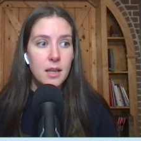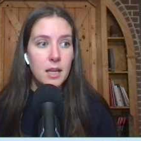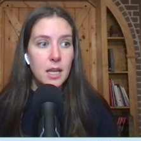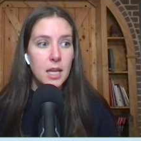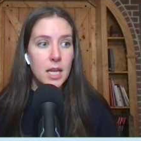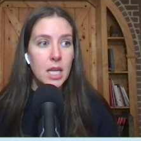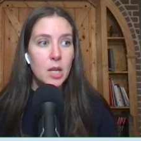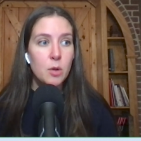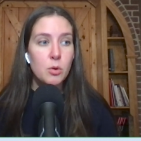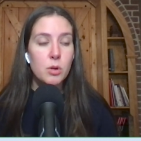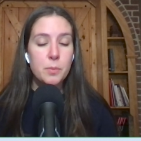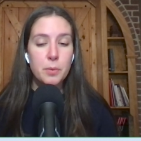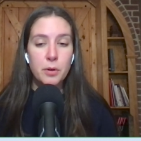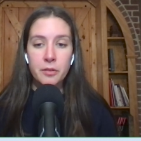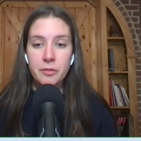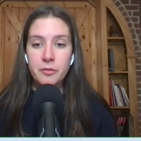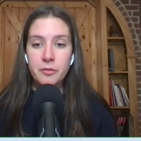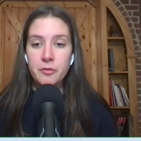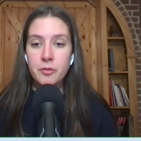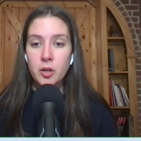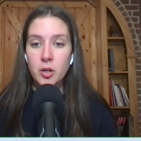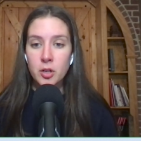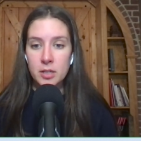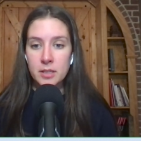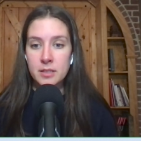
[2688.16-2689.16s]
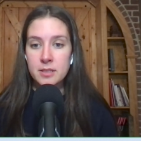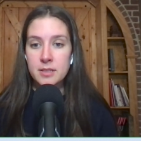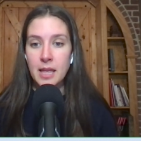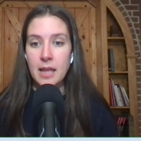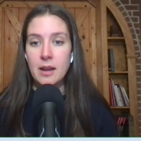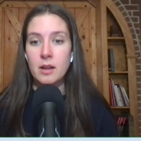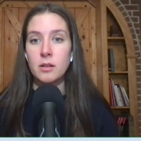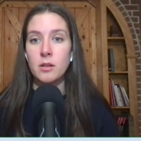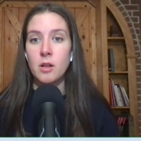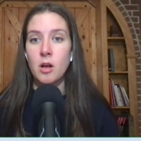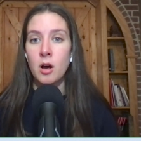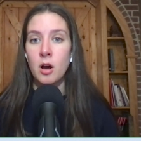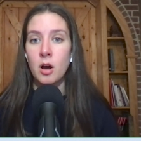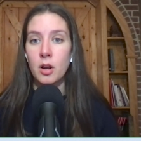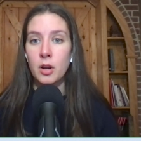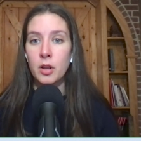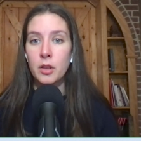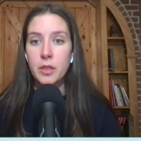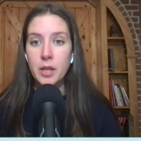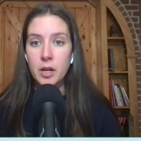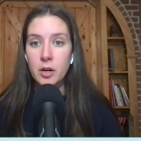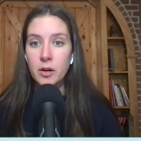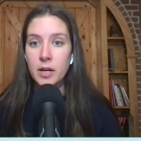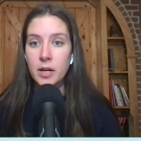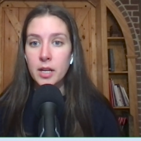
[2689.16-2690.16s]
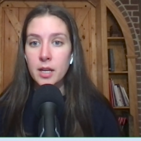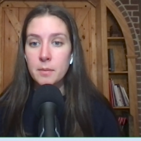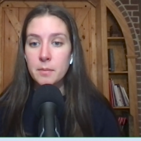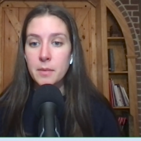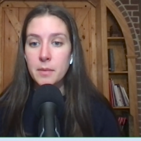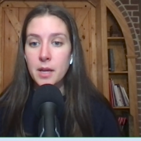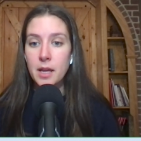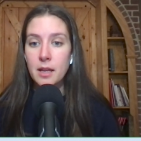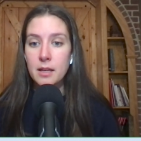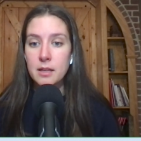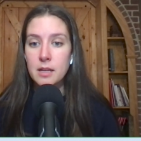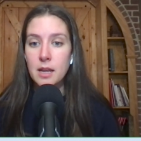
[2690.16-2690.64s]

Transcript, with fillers: he would prefer to settle on Ethereum and,